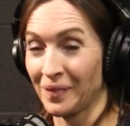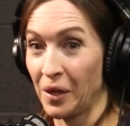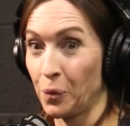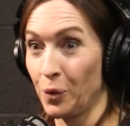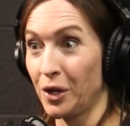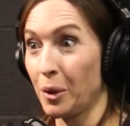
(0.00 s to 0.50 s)
It
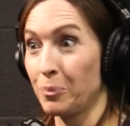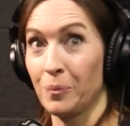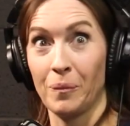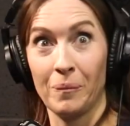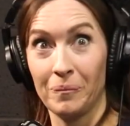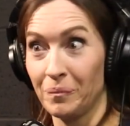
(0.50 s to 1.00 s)
went up,
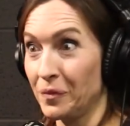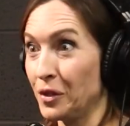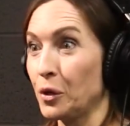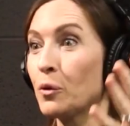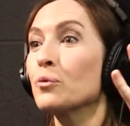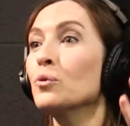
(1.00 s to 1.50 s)

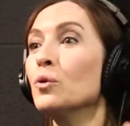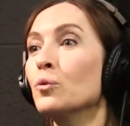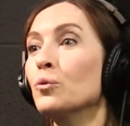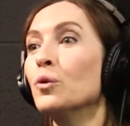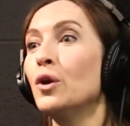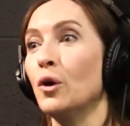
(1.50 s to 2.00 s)
through the
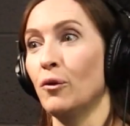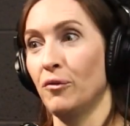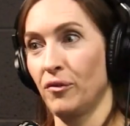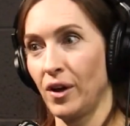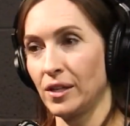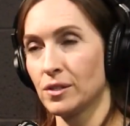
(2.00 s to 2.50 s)

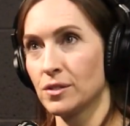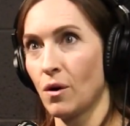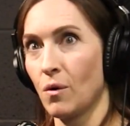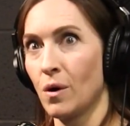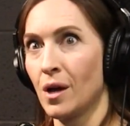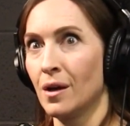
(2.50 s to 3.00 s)
roof. And
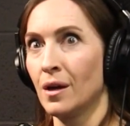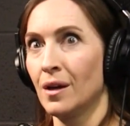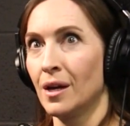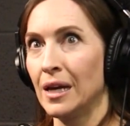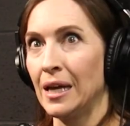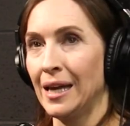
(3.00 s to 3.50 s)
so
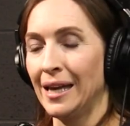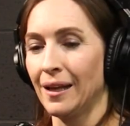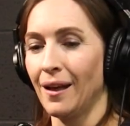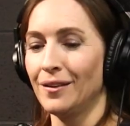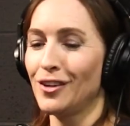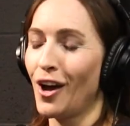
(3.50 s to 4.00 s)

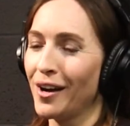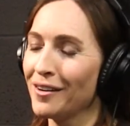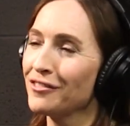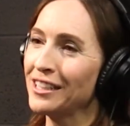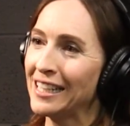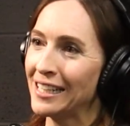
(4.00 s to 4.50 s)
not
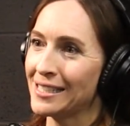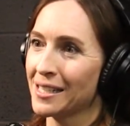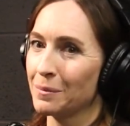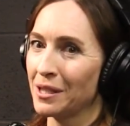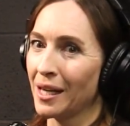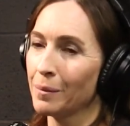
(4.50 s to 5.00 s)
every kid's going to
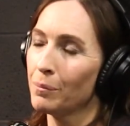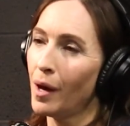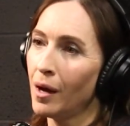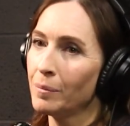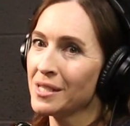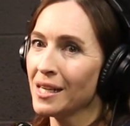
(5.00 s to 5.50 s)
be like,
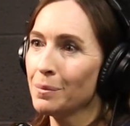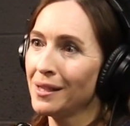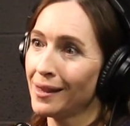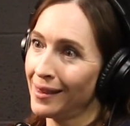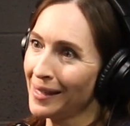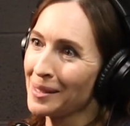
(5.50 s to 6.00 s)
Mom, take me to
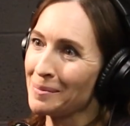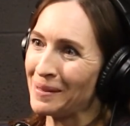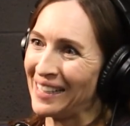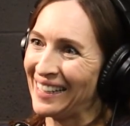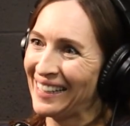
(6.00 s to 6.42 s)
therapy.